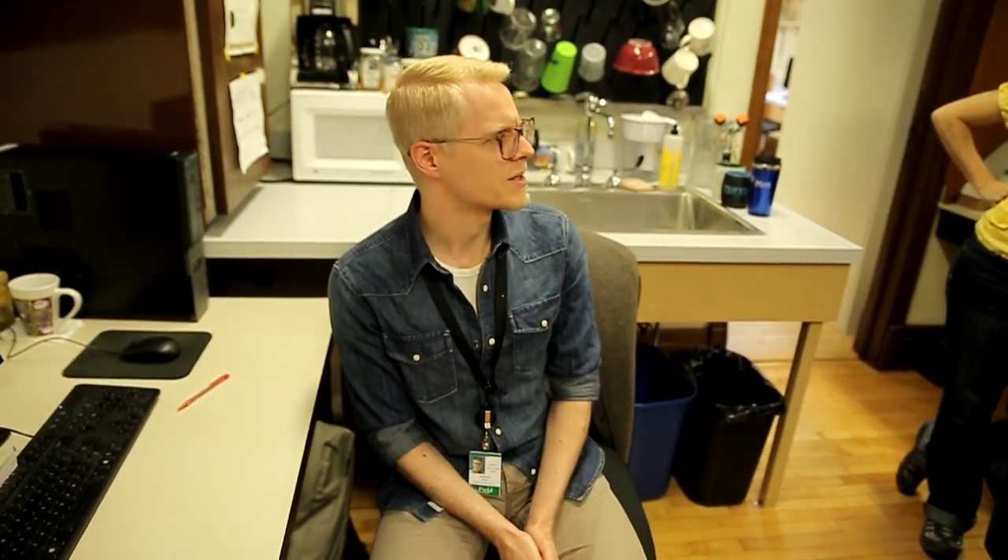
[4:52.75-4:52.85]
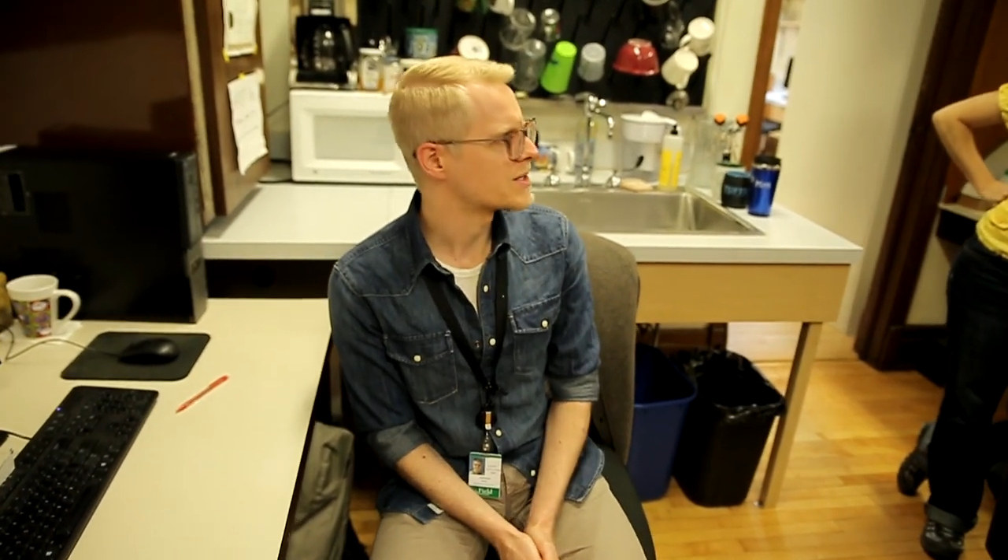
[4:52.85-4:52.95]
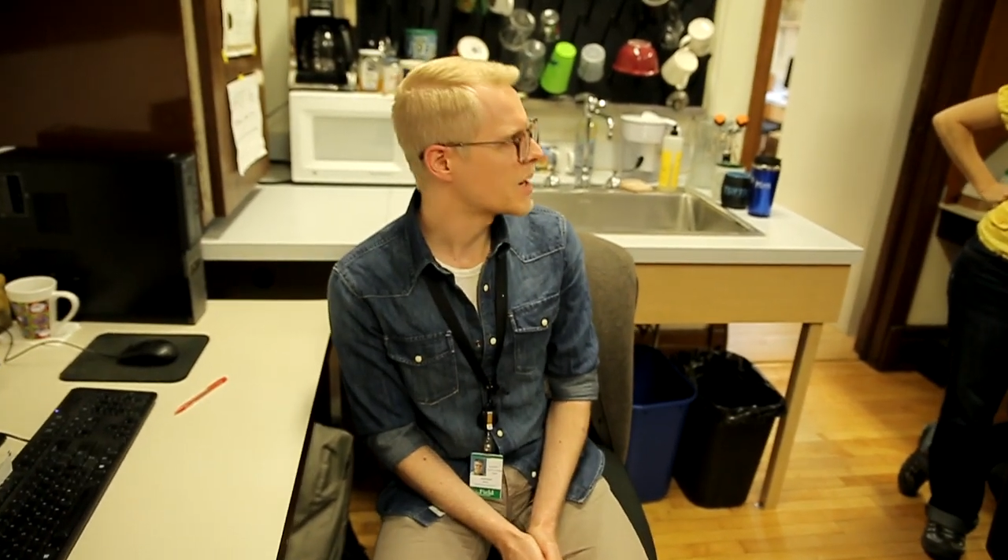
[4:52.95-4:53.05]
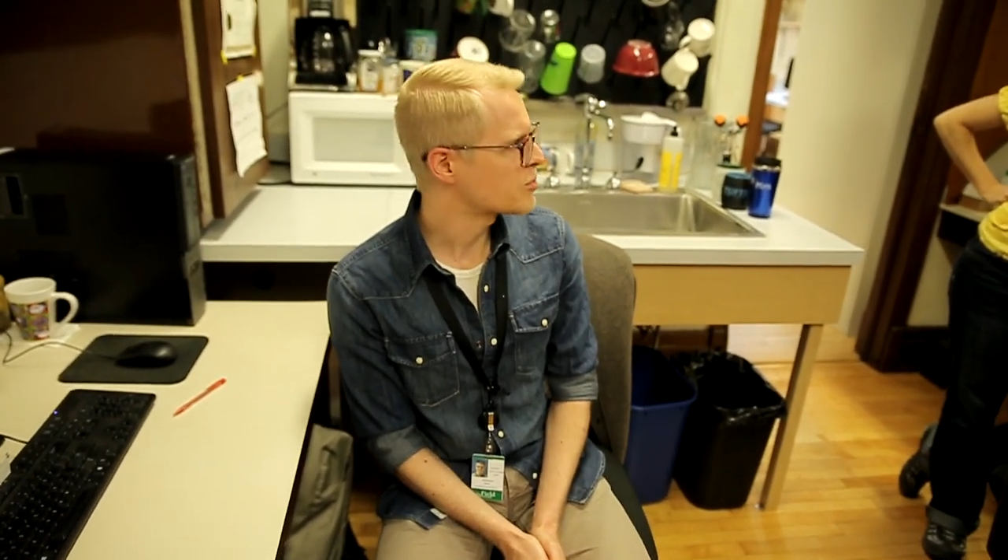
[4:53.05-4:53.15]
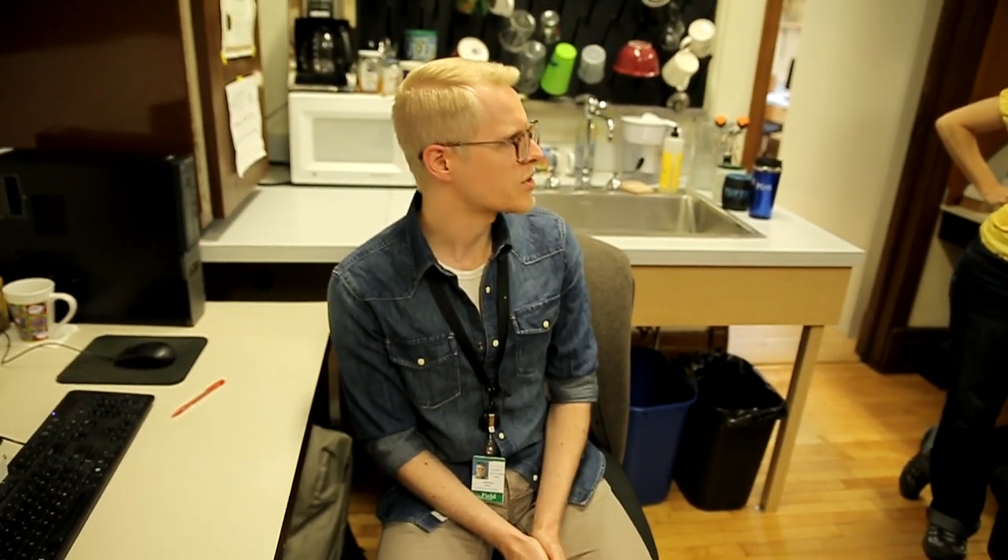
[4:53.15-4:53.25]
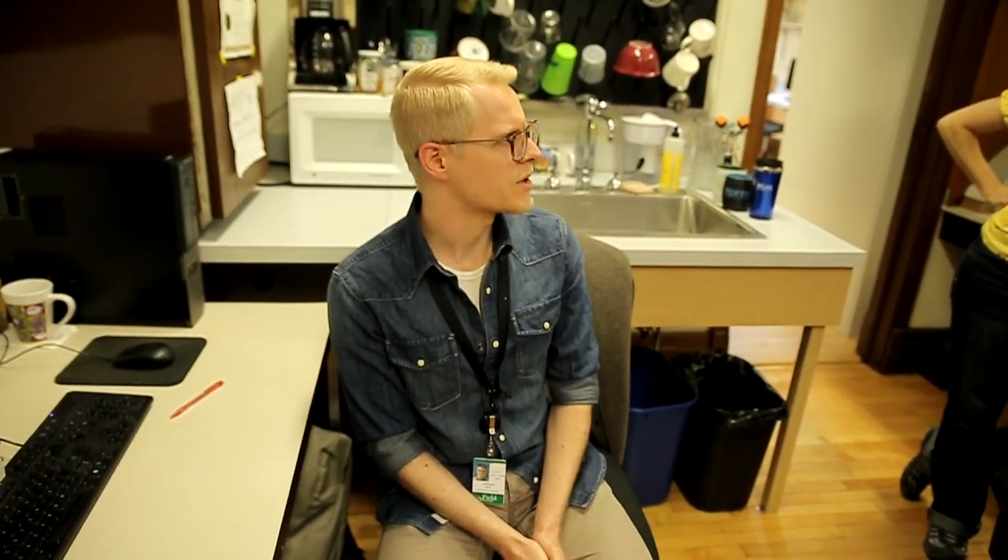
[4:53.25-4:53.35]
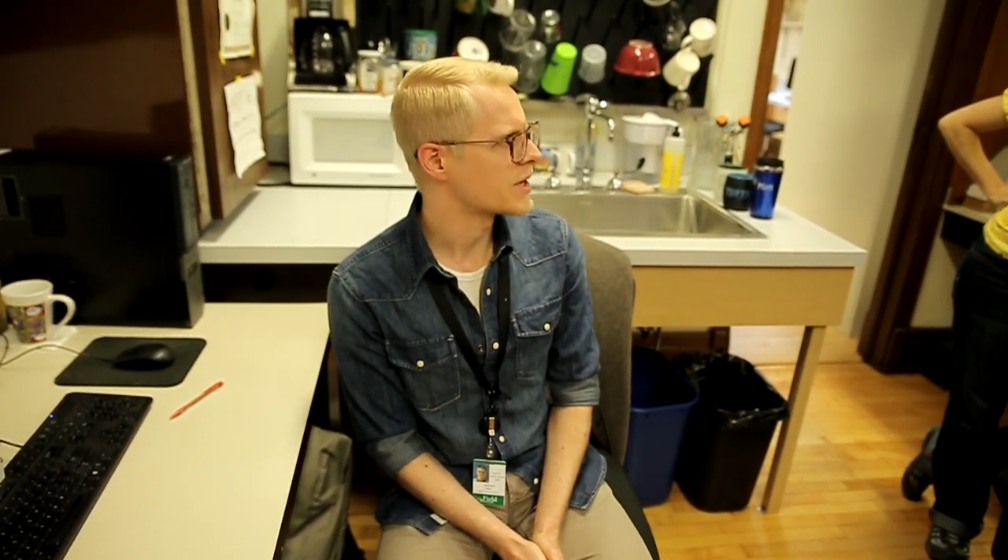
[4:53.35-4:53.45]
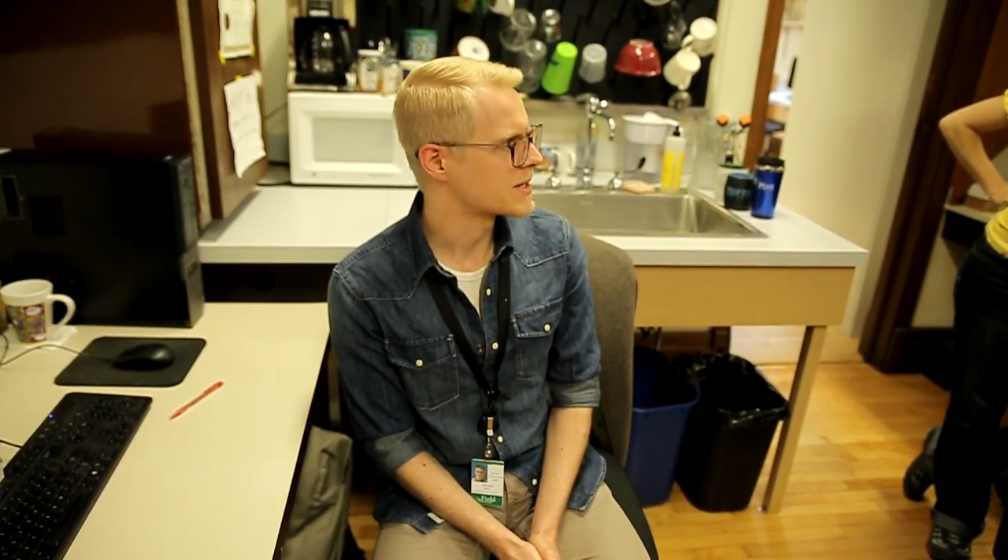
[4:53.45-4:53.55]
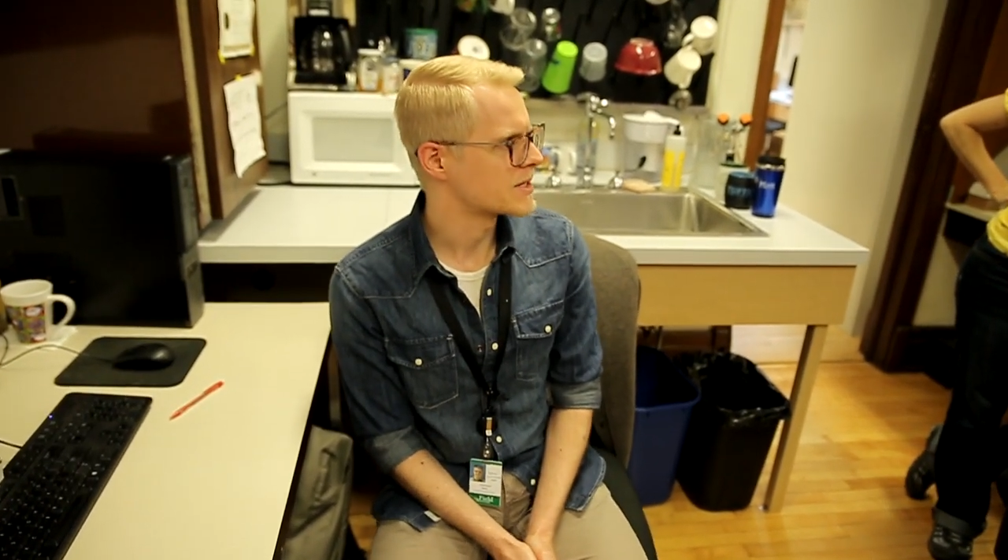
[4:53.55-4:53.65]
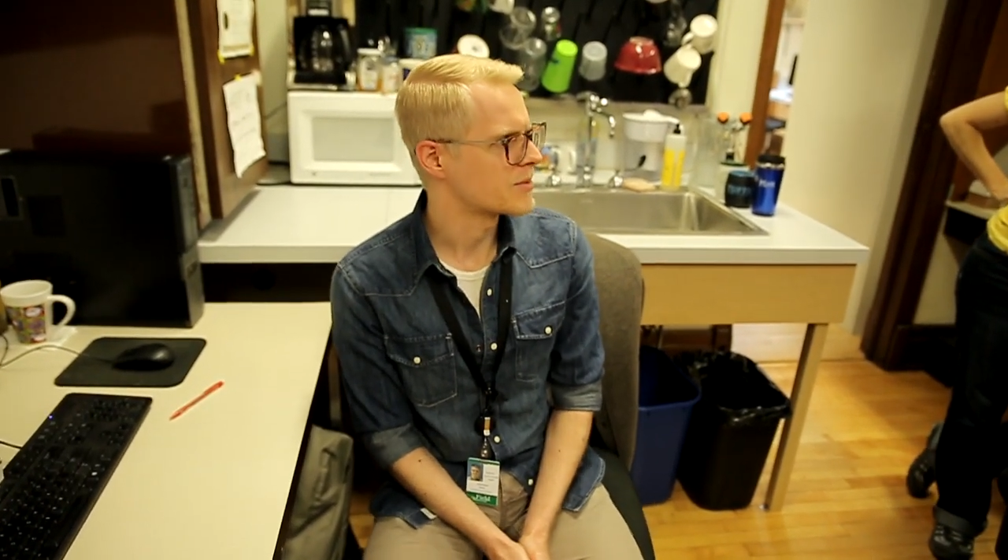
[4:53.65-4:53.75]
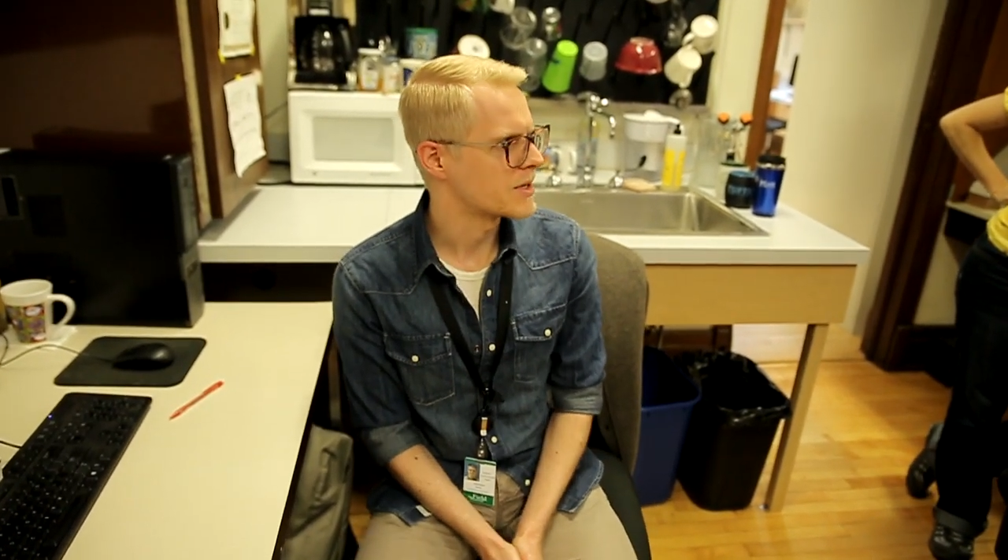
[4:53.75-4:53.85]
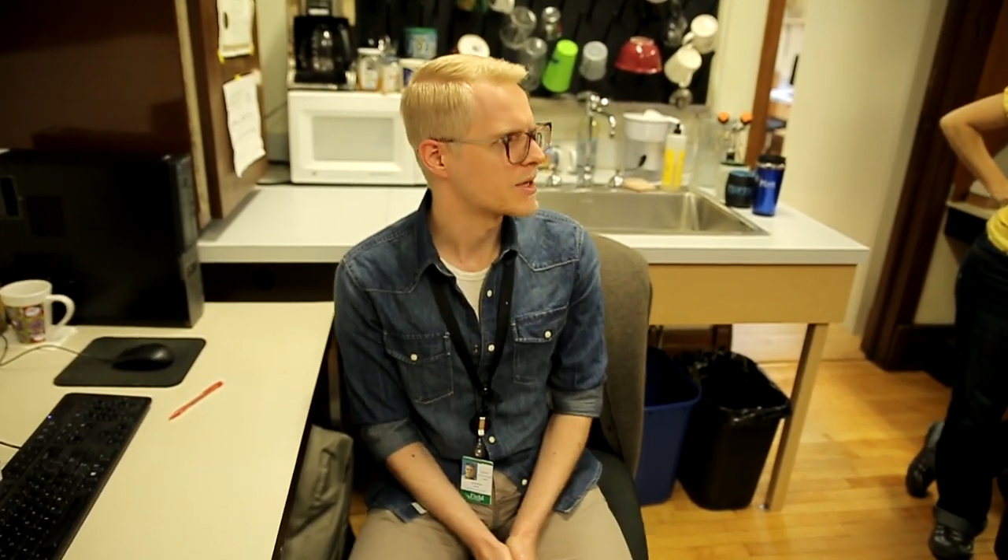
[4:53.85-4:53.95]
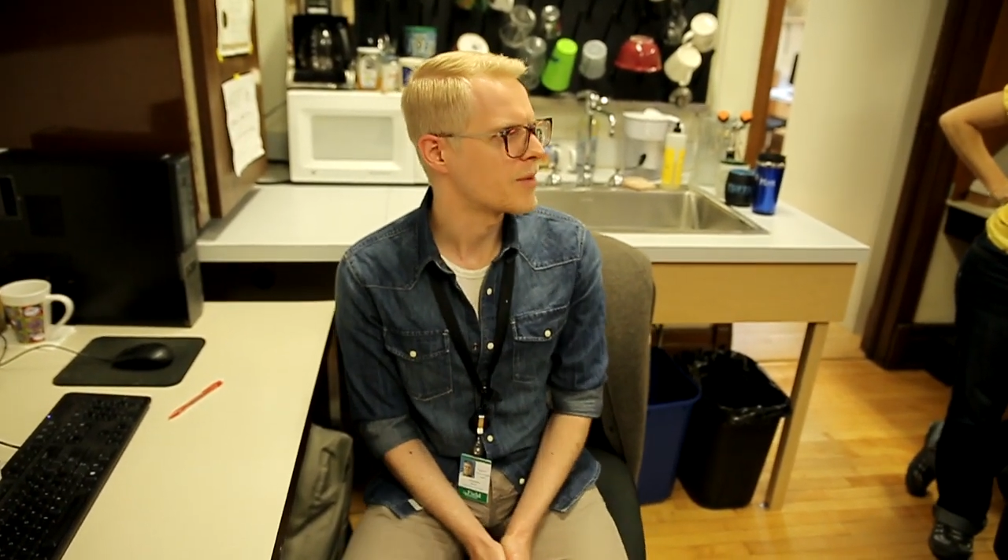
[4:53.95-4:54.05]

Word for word: temporary exhibit